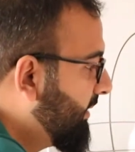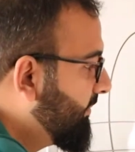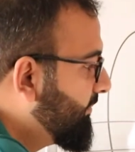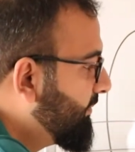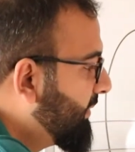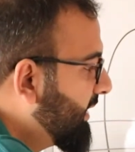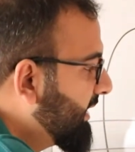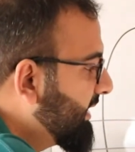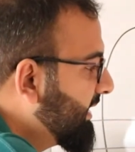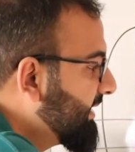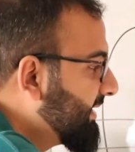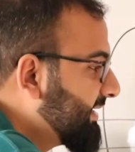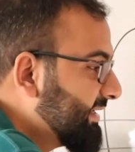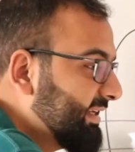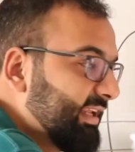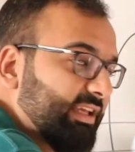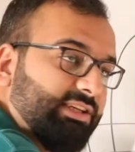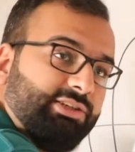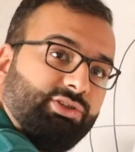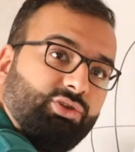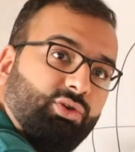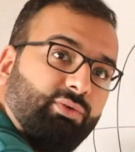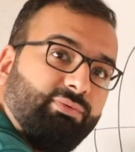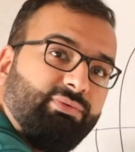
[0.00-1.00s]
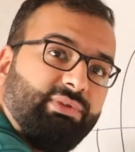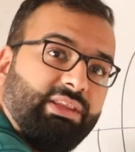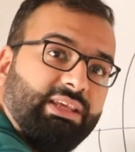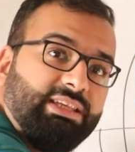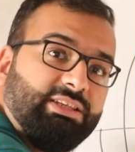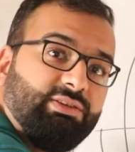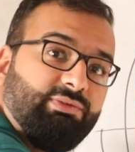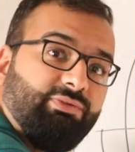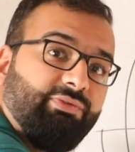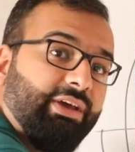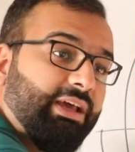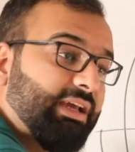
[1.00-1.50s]
but the rest of
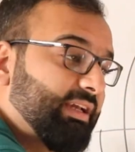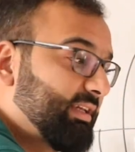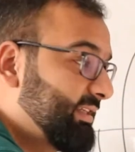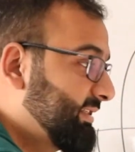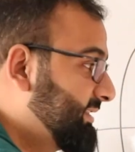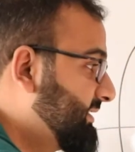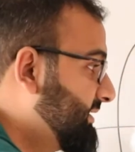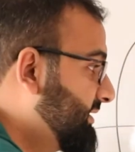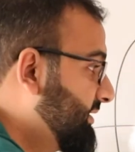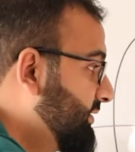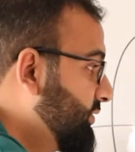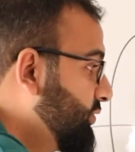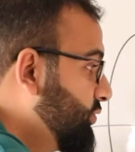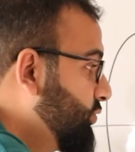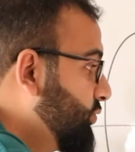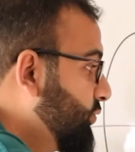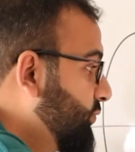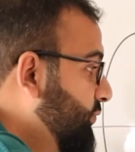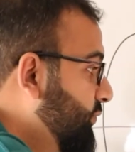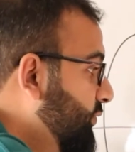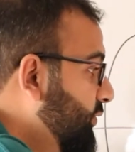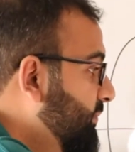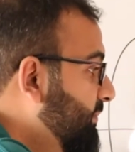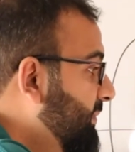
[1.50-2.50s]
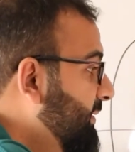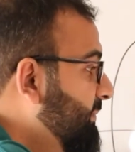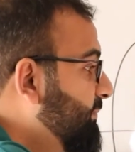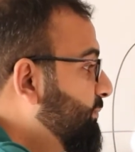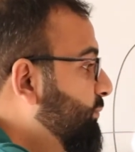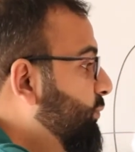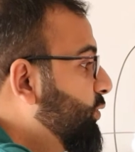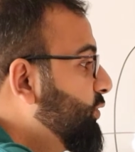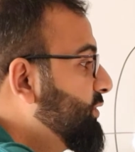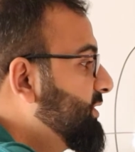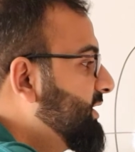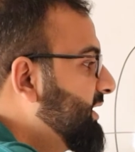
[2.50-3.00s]
this wax, you would be
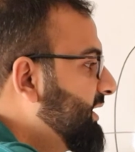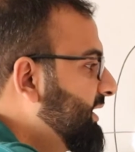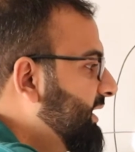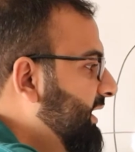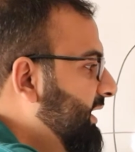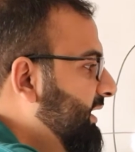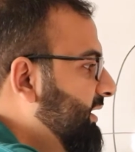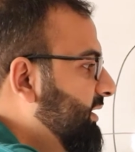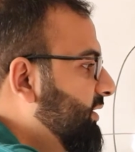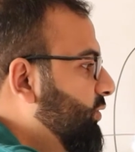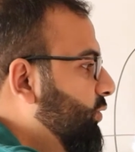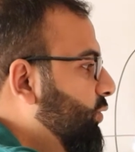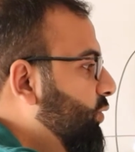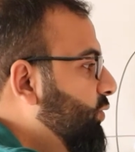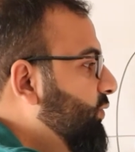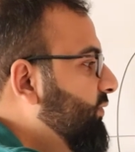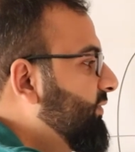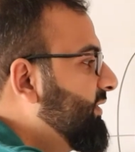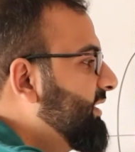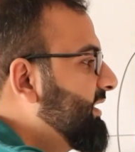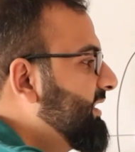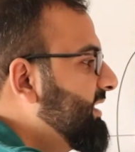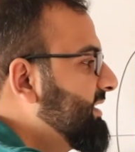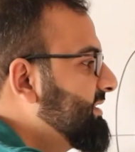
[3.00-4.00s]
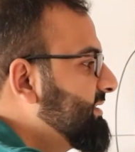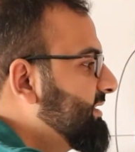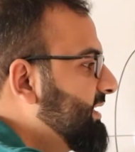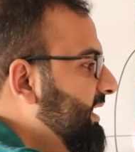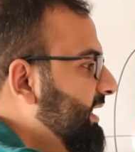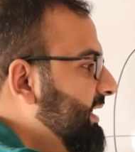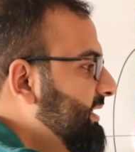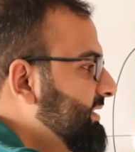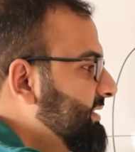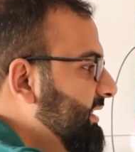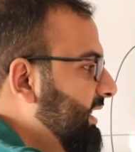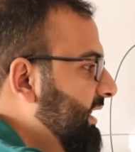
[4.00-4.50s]
pushing it over this
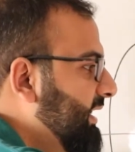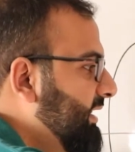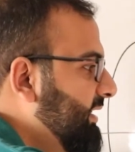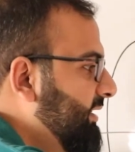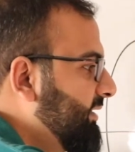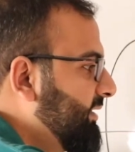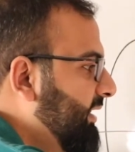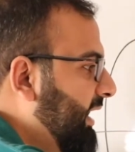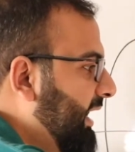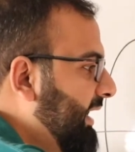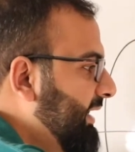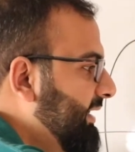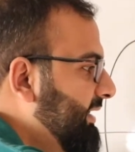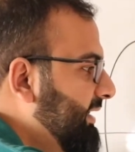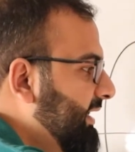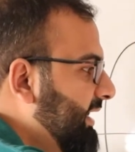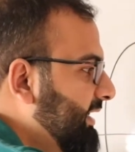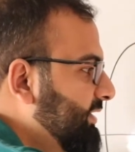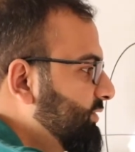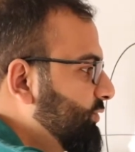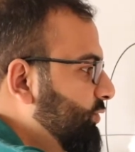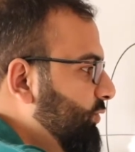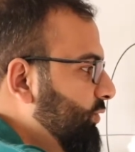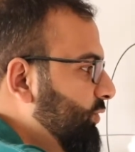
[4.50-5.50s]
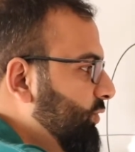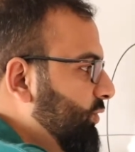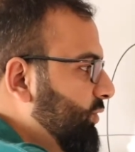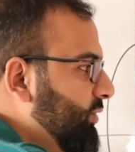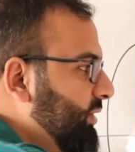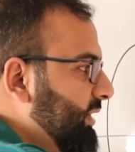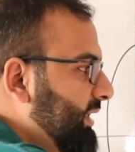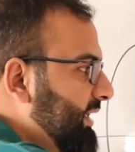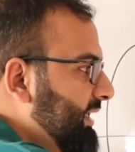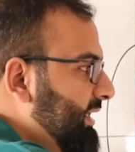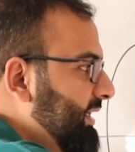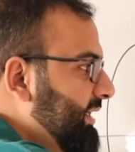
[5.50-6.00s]
edge and right next to
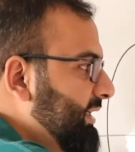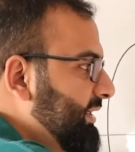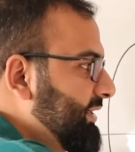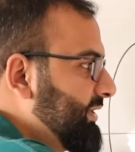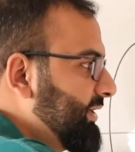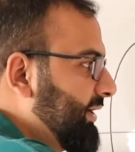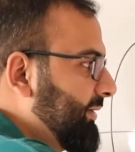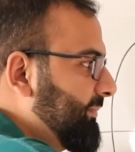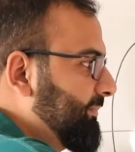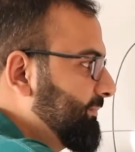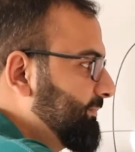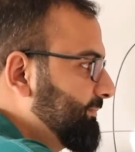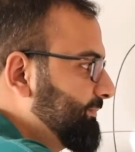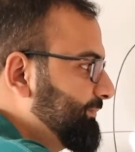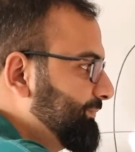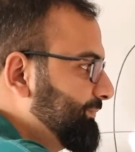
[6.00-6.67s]
your eardrum.